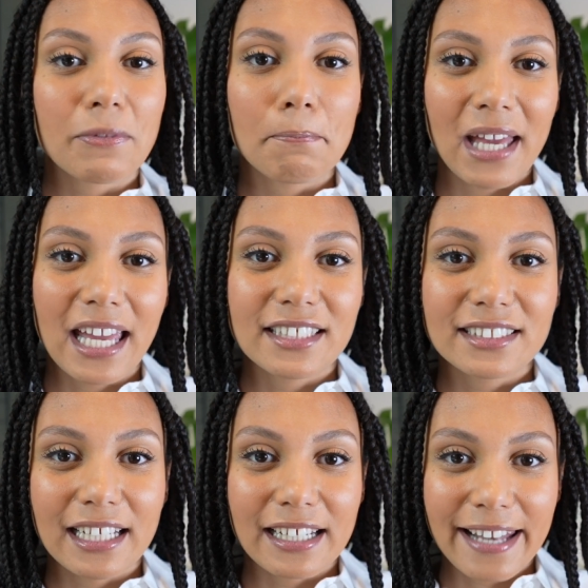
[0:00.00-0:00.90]
a
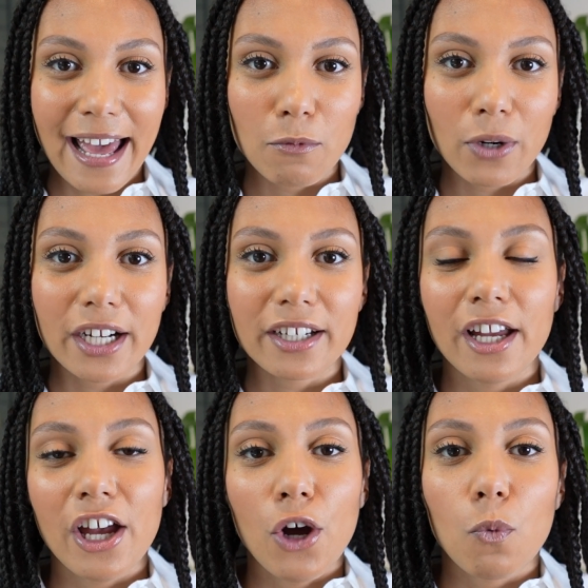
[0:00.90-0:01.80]
base and a network
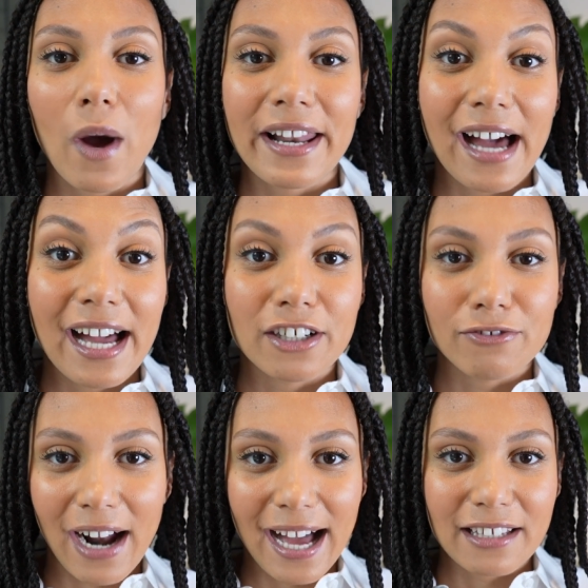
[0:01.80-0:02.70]
when I
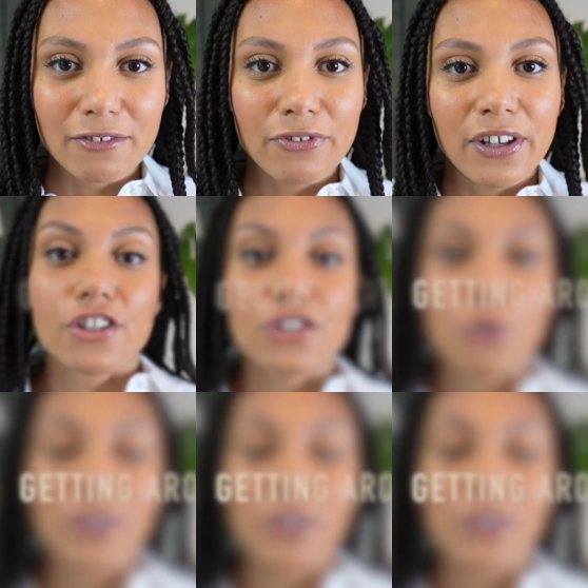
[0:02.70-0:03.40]
arrive. So